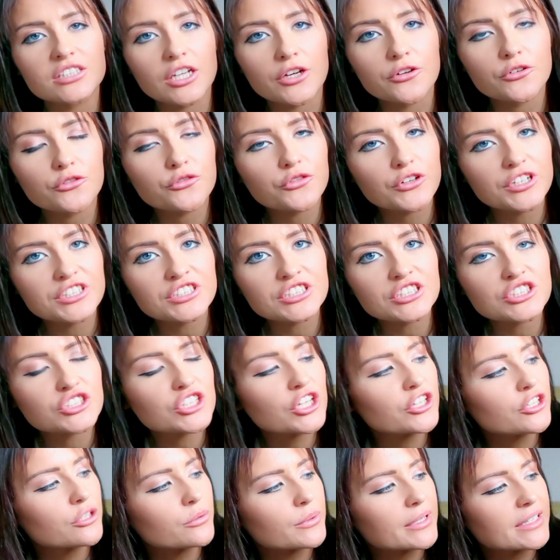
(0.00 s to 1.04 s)
So first to
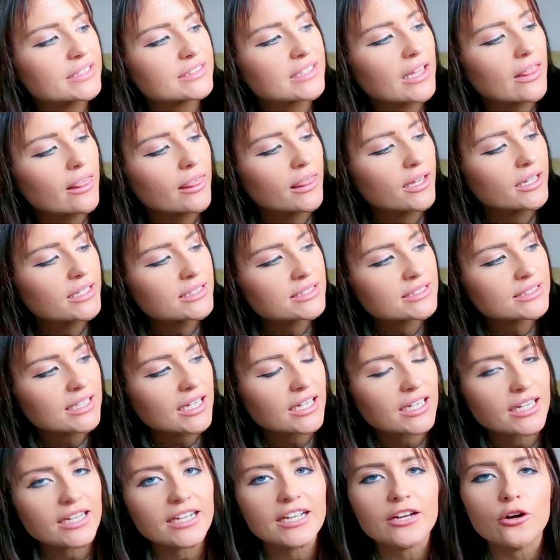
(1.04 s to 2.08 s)
show you is this.
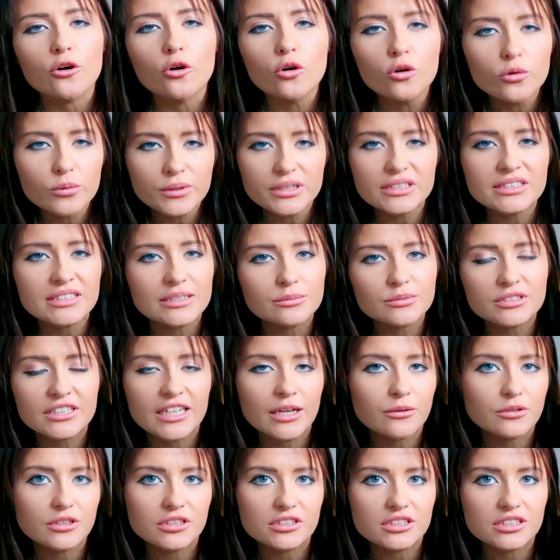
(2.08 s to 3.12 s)
I always seem to
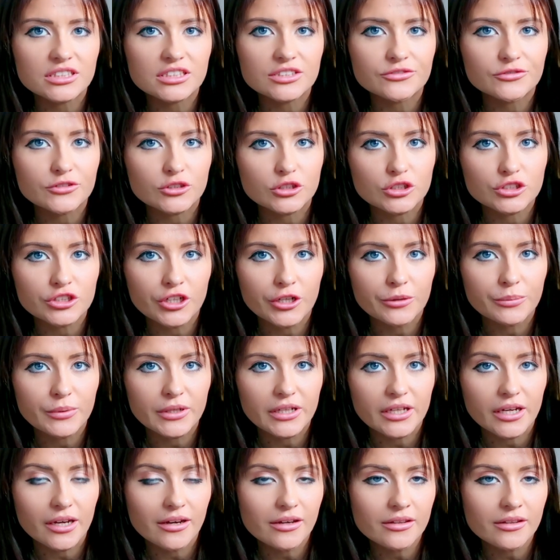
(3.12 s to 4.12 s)
get one of these for Toby.